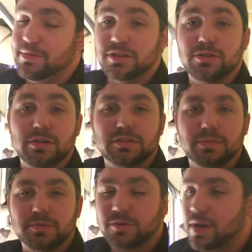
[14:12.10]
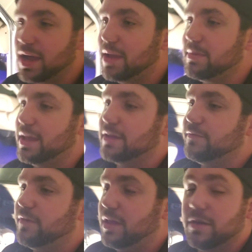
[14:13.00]
Be sure to subscribe and
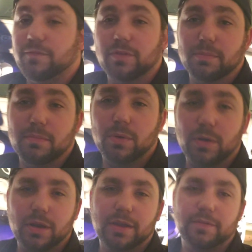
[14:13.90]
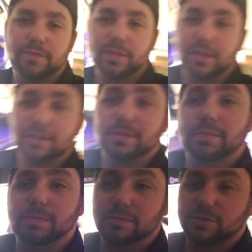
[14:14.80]
follow for more of the
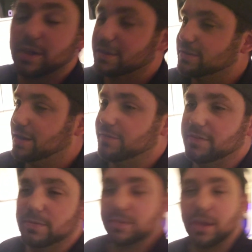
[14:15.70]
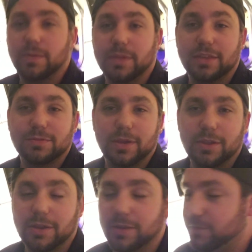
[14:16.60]
truck stuff. So that's what
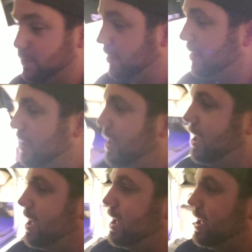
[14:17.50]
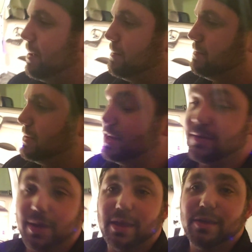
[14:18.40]
you're here for. But
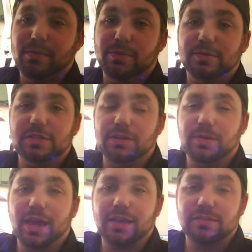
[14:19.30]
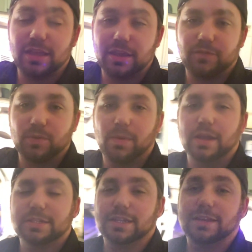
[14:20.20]
anyway, we will see you guys. Thank you for
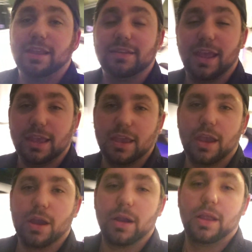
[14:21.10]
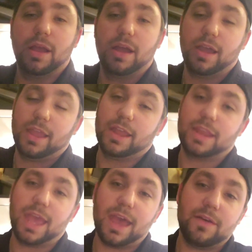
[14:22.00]
watching. Take care and
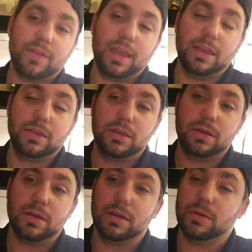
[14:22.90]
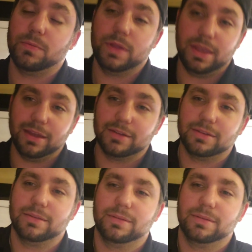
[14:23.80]
have a good weekend.